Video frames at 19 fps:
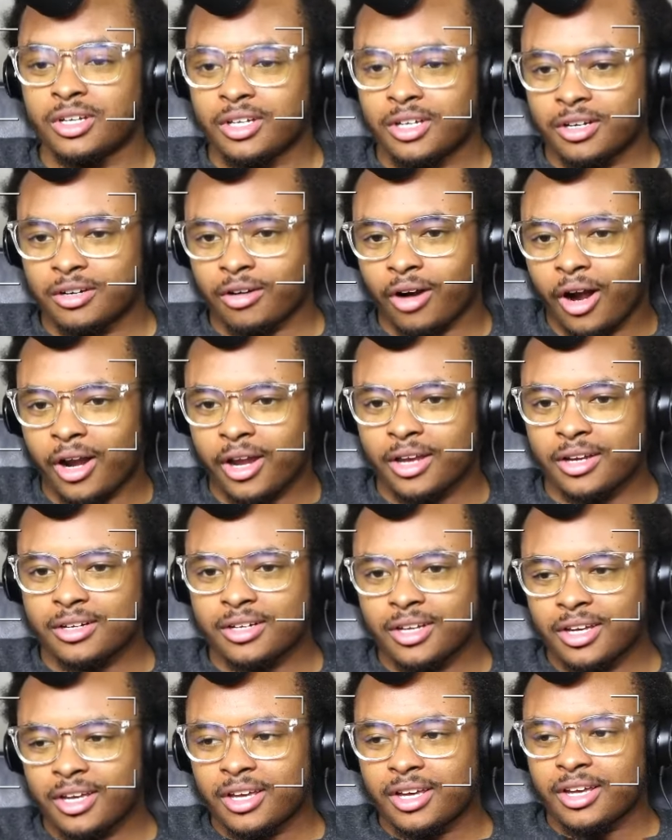Right?
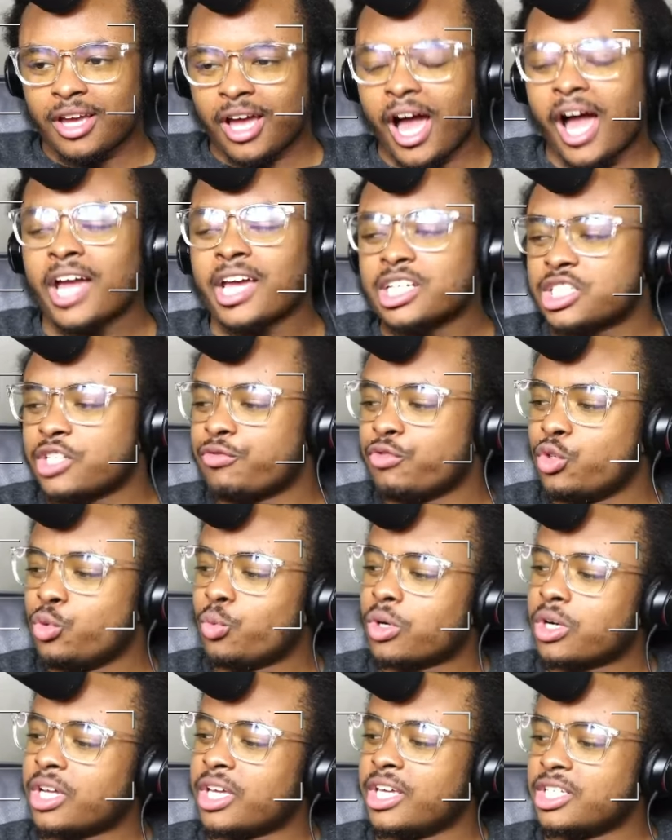I guess if you
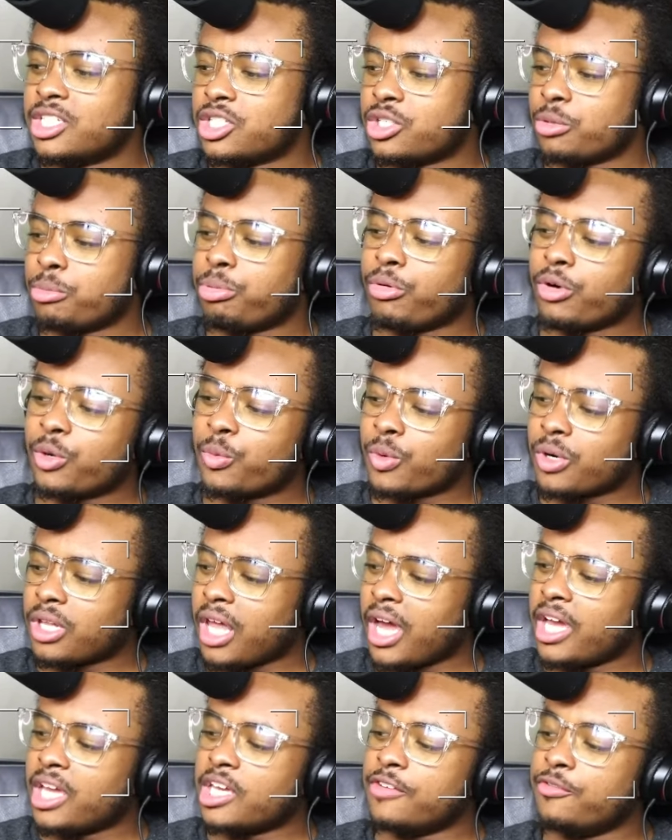want to get to the point where,
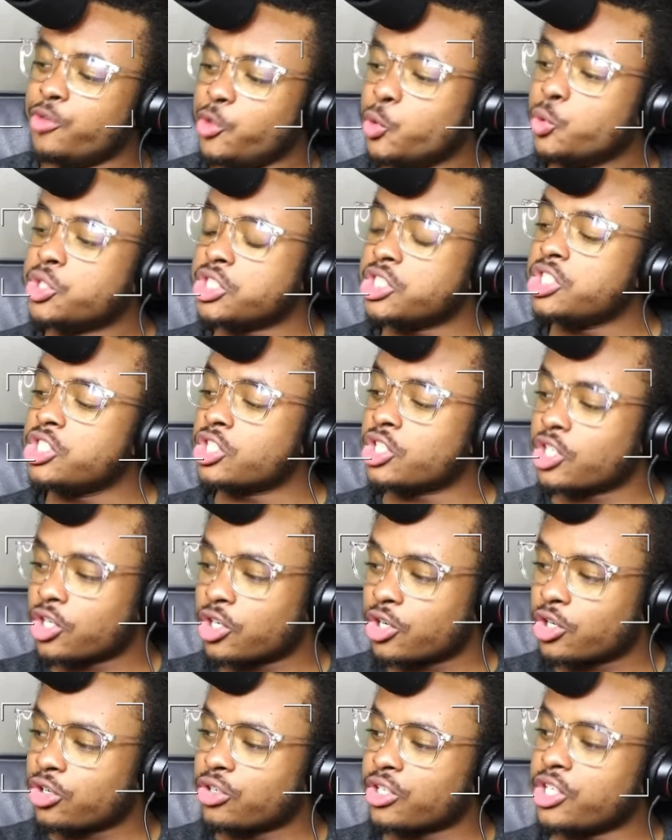like, if you see a
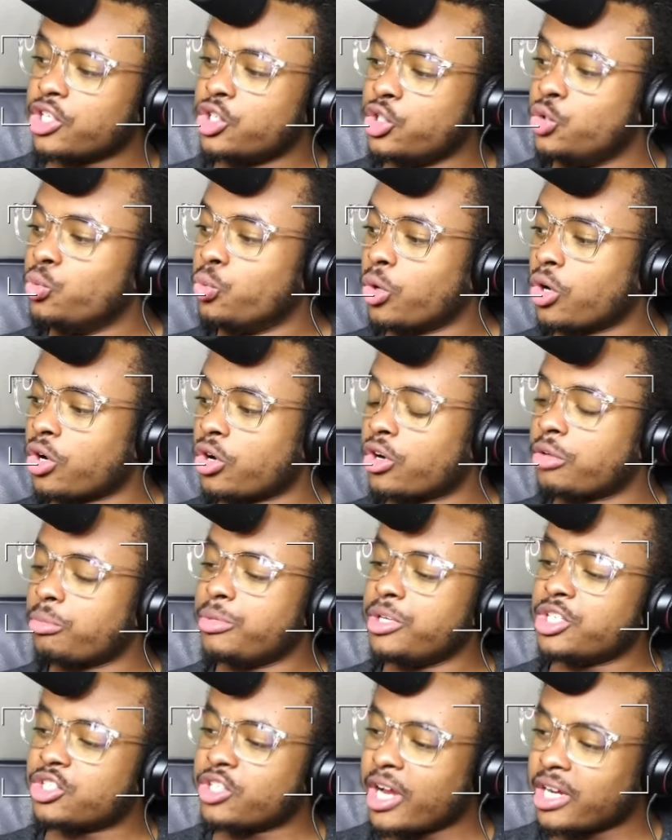girl and you want her to be
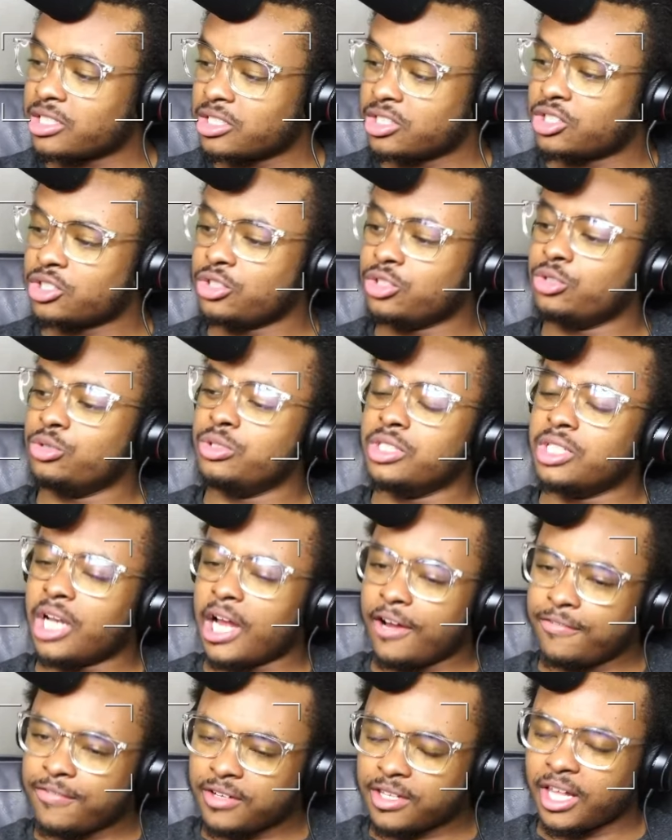attracted to you, then I
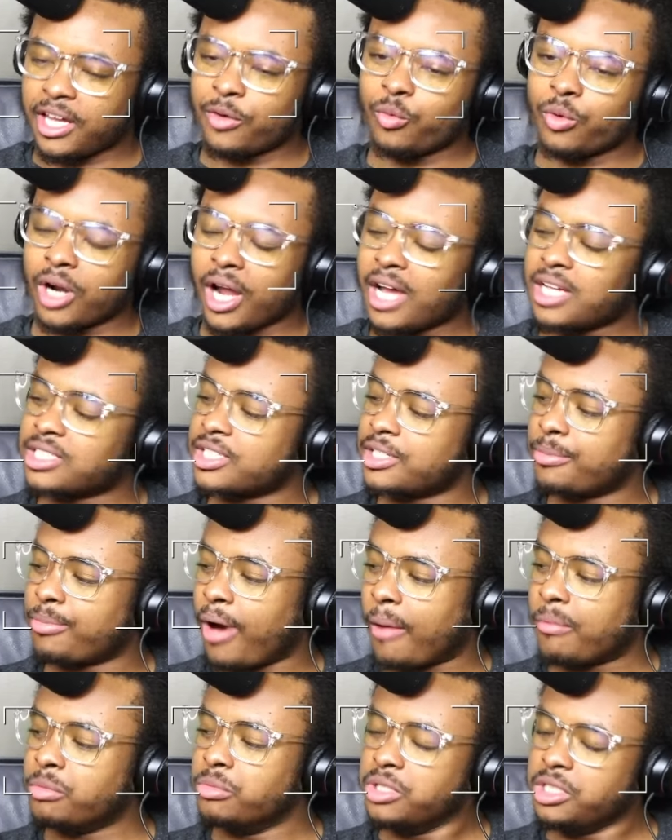feel like what I said
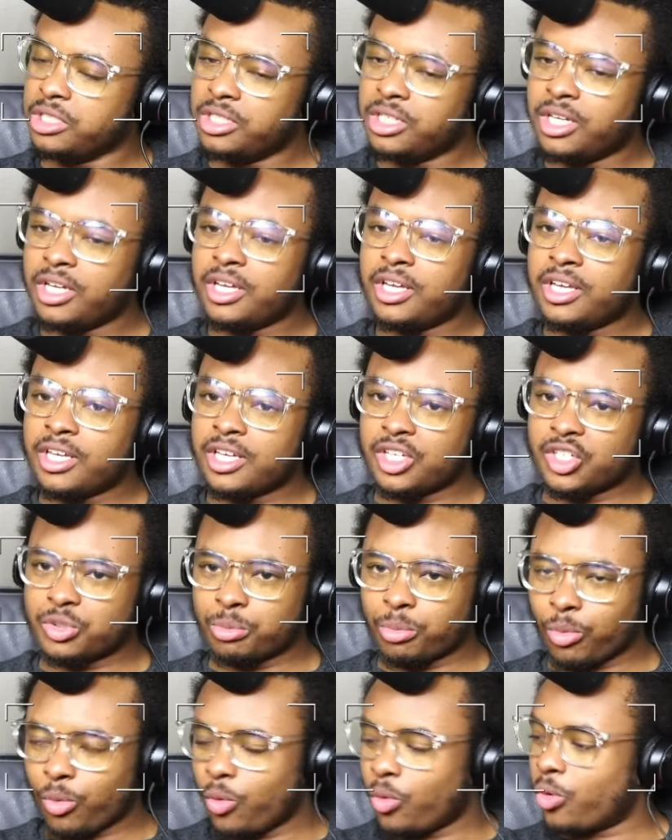probably is
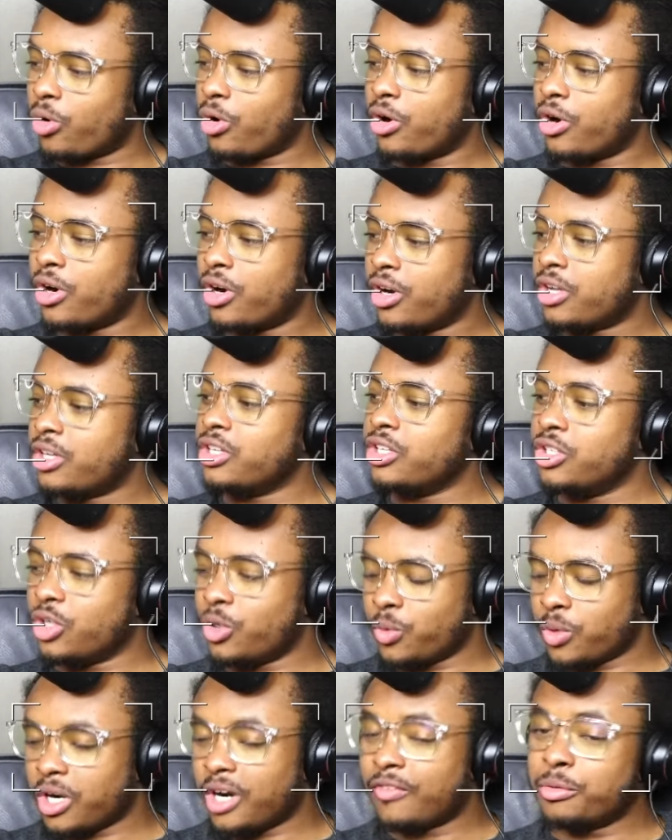more, you know,
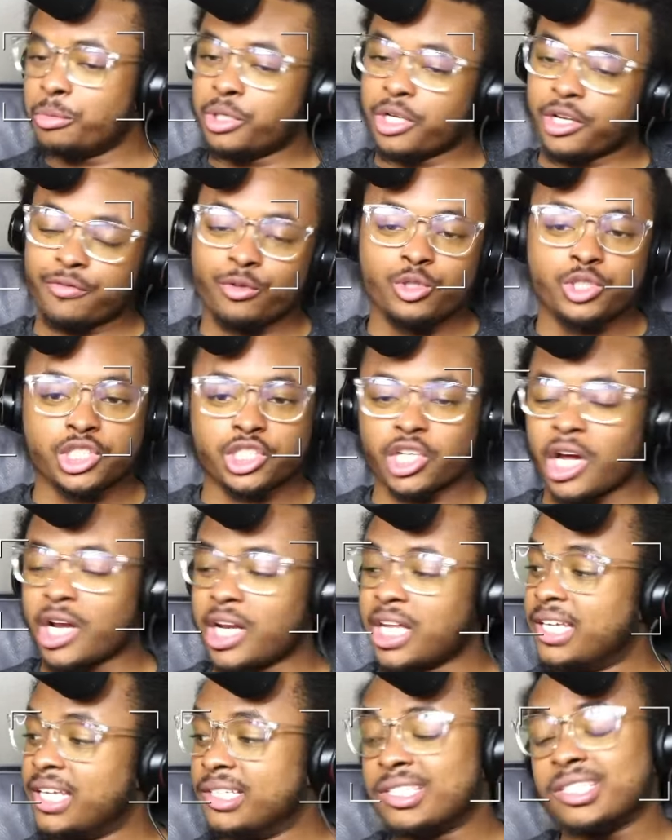whatever. But if you're just trying to
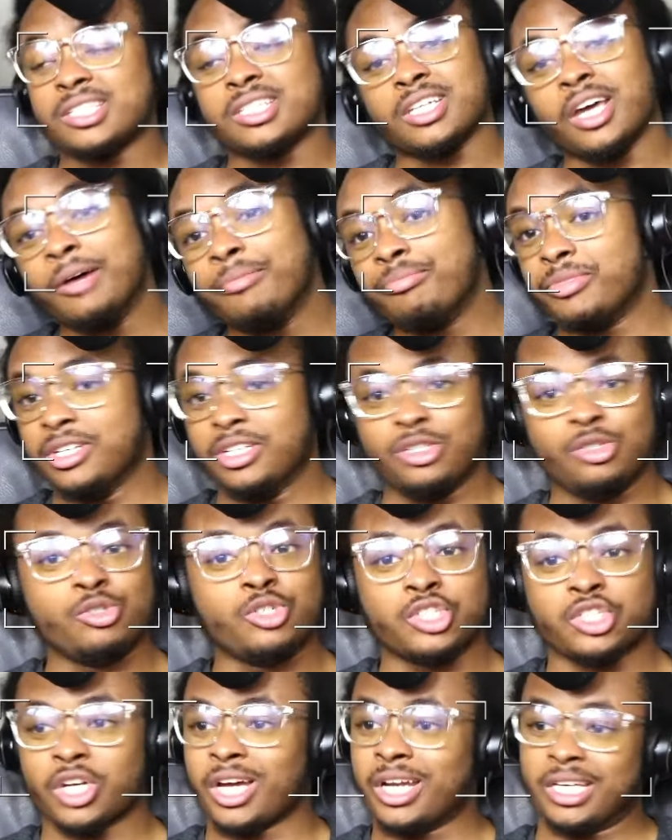get something, you're just
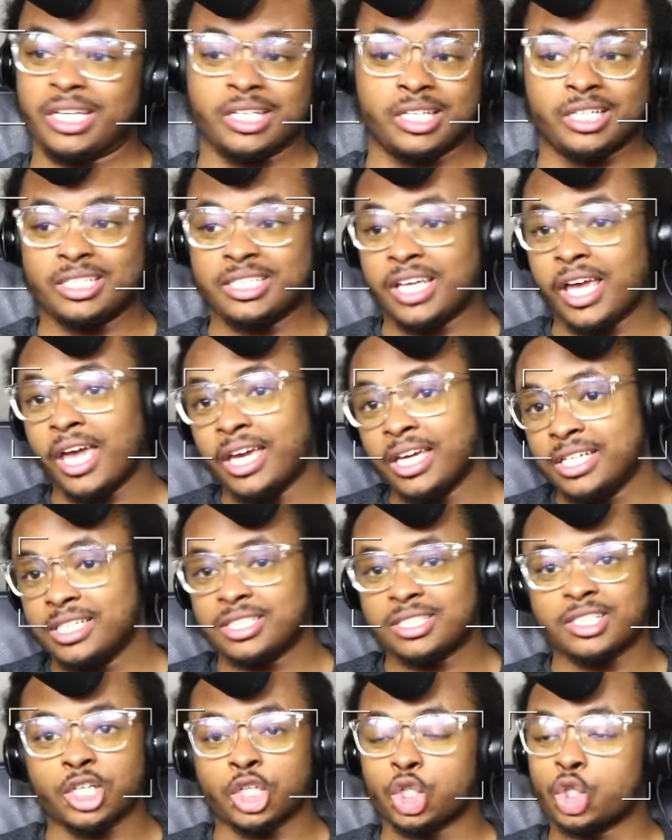trying to get a taste,
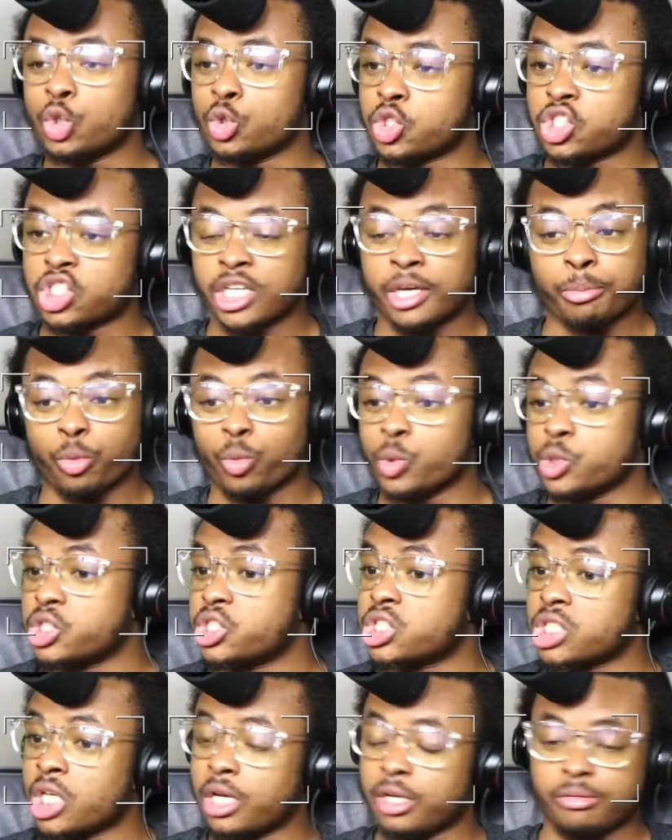a little sample of
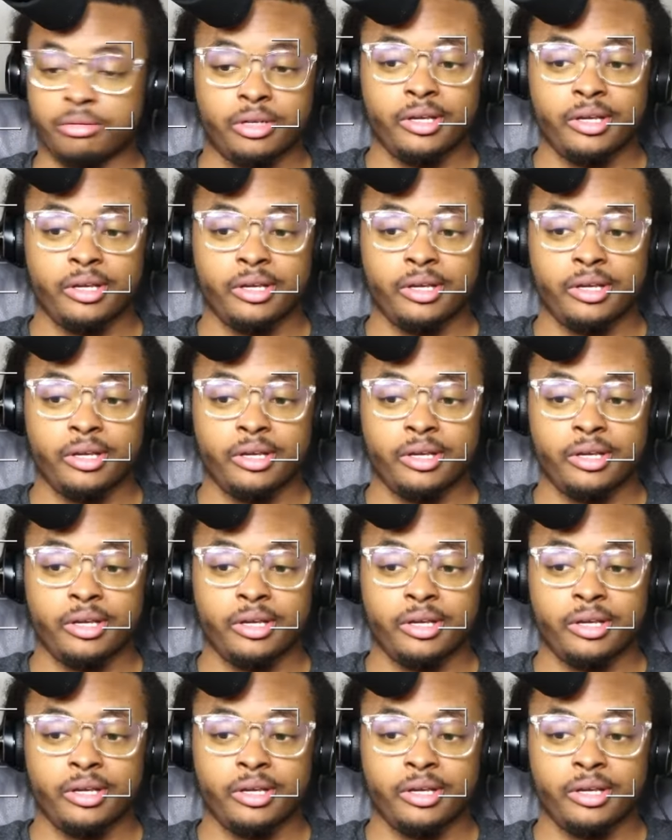something,